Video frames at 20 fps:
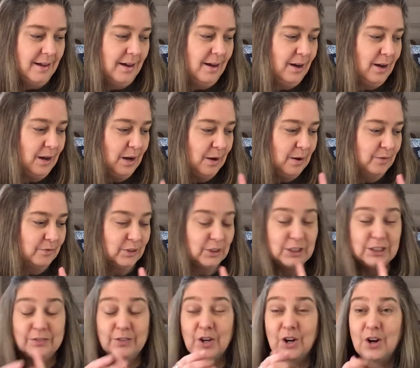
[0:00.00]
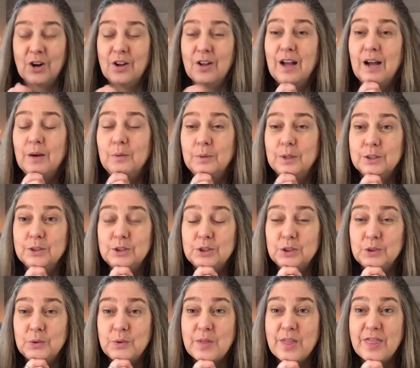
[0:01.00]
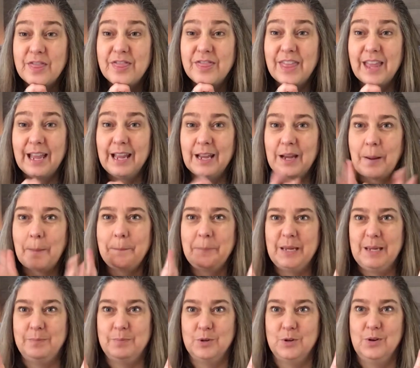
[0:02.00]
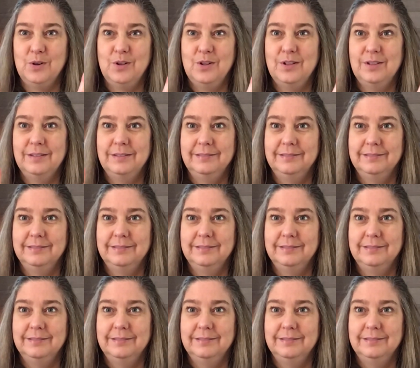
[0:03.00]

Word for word: Uh, first of all, I want to thank people